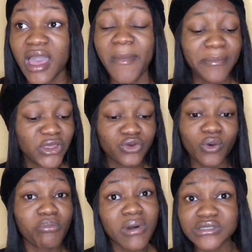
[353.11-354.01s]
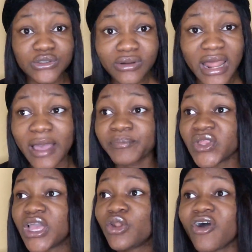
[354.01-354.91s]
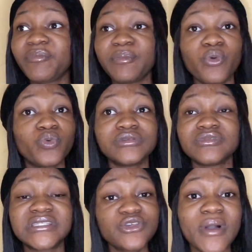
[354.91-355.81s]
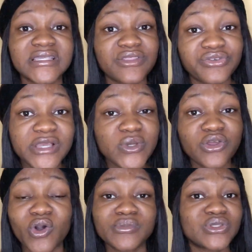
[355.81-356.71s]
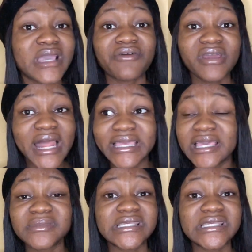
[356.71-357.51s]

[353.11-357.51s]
I mean, you're muscular. A lot of people would see you as a threat when it comes to the arena games,